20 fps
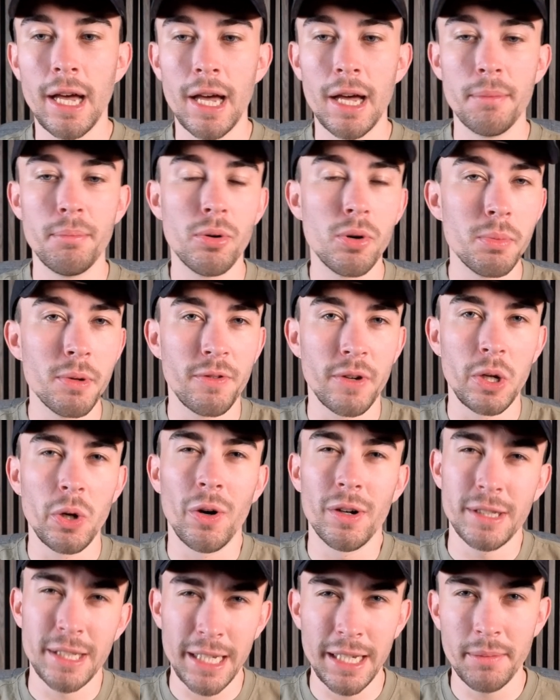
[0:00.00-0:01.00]
Bournemouth are not
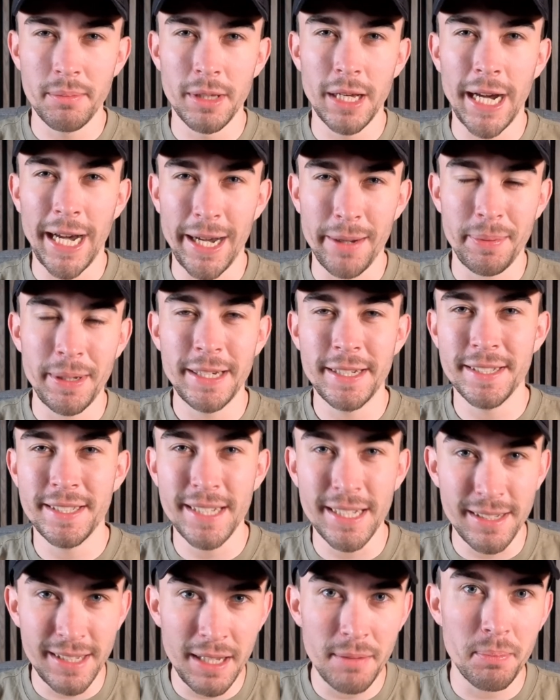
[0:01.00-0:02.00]
a team that are happy to
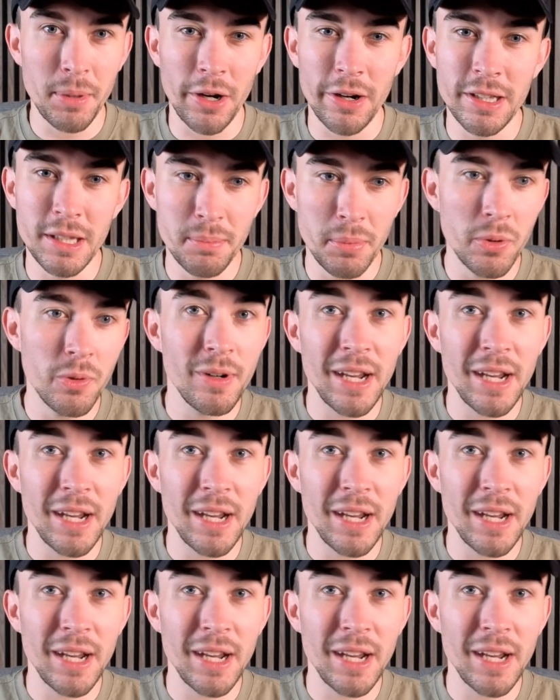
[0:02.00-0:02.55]
sit deep behind the ball.